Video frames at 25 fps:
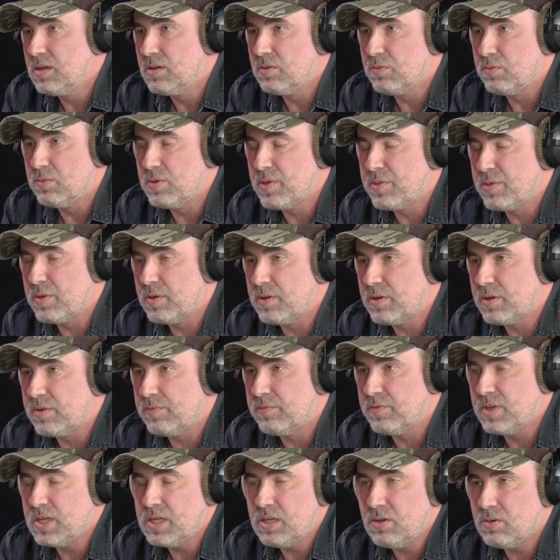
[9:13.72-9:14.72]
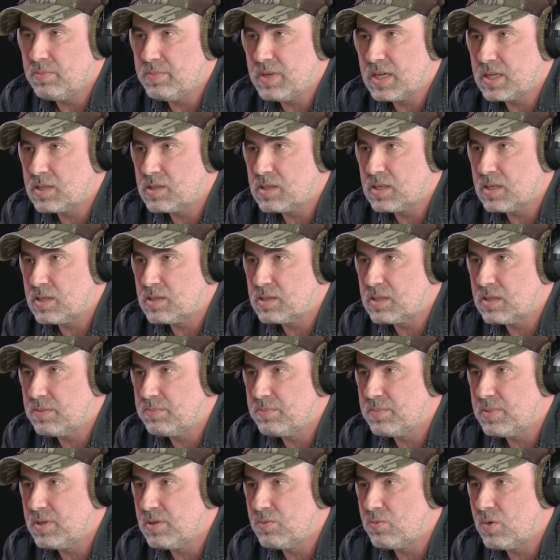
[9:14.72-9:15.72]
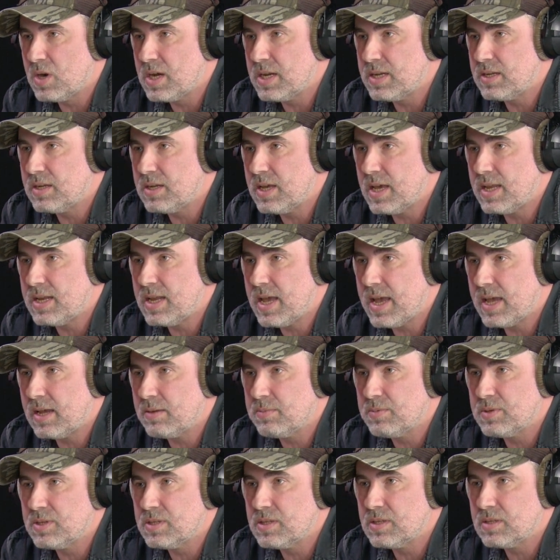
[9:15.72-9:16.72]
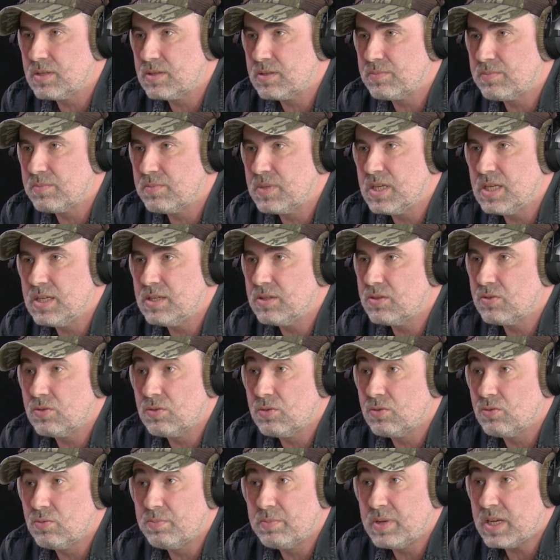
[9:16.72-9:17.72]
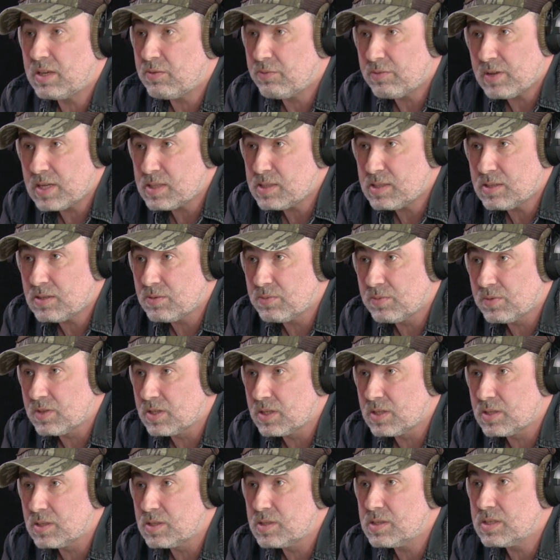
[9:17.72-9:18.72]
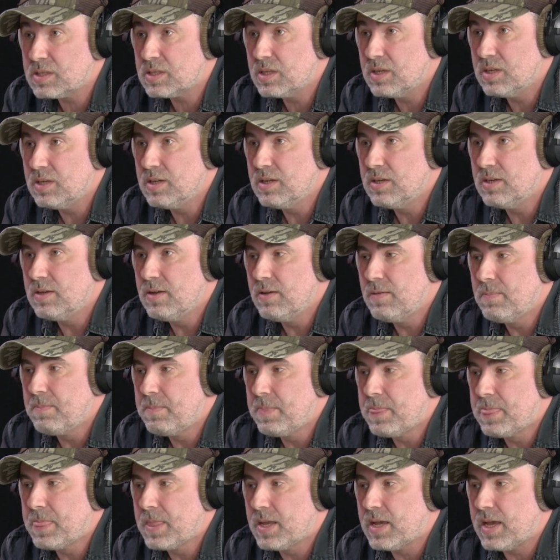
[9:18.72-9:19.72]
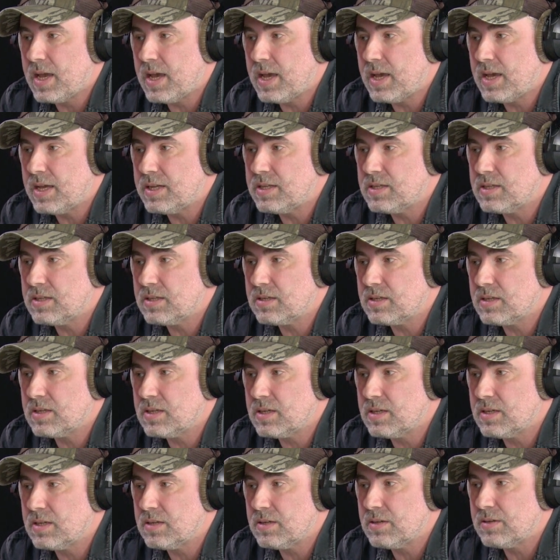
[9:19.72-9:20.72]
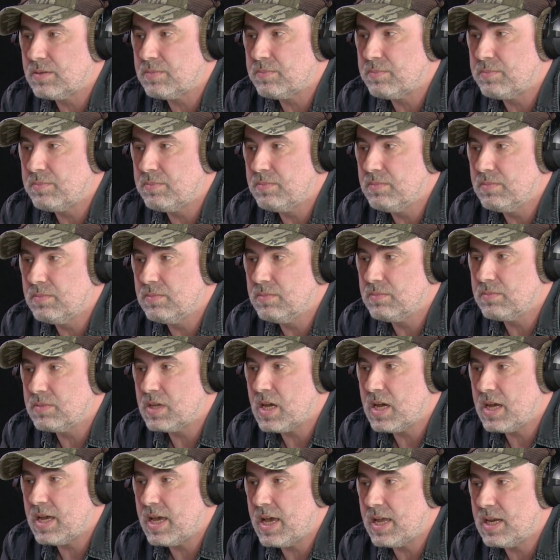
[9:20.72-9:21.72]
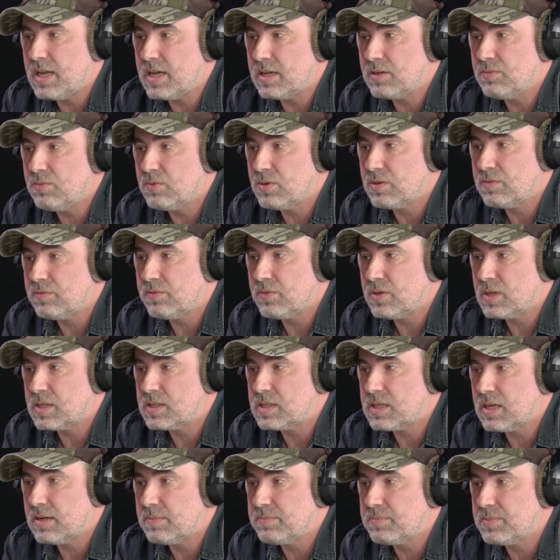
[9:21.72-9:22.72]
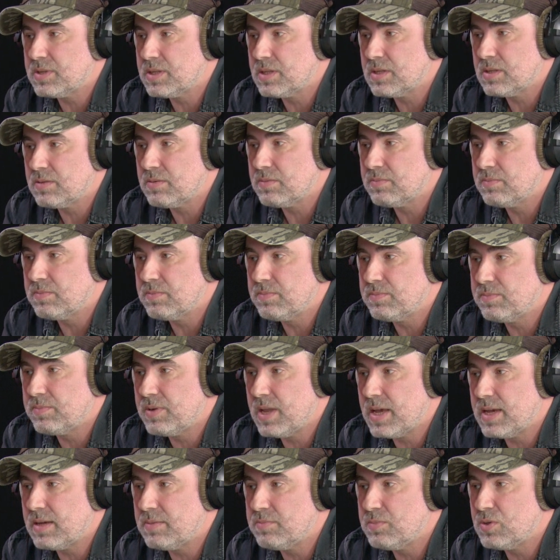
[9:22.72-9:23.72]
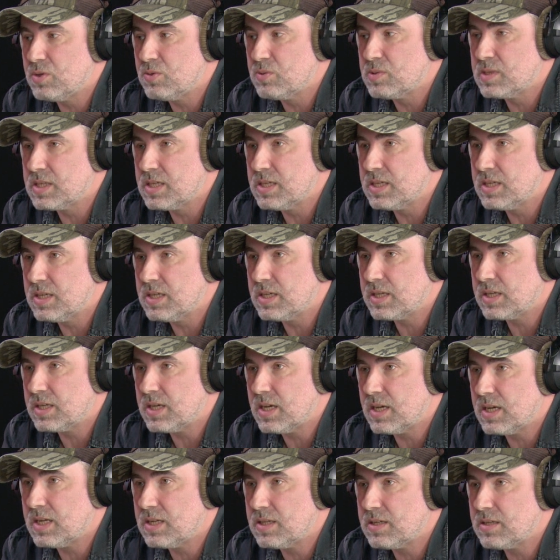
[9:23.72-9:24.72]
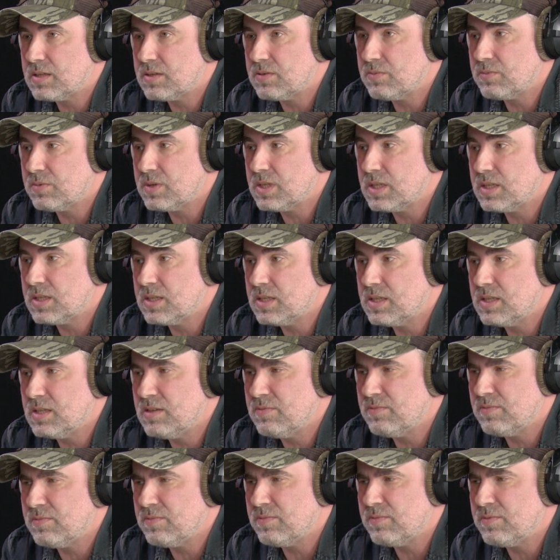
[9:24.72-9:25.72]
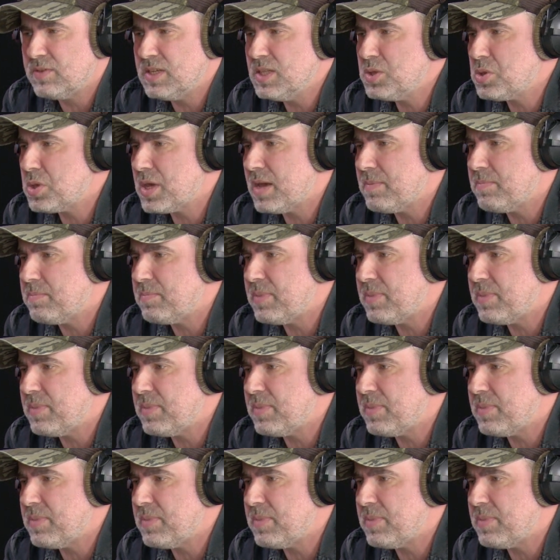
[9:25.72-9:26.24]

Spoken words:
with a video mixer, simple one, enabled me to do big festivals. And yeah, Alec would, for example, play music, and we did even VJ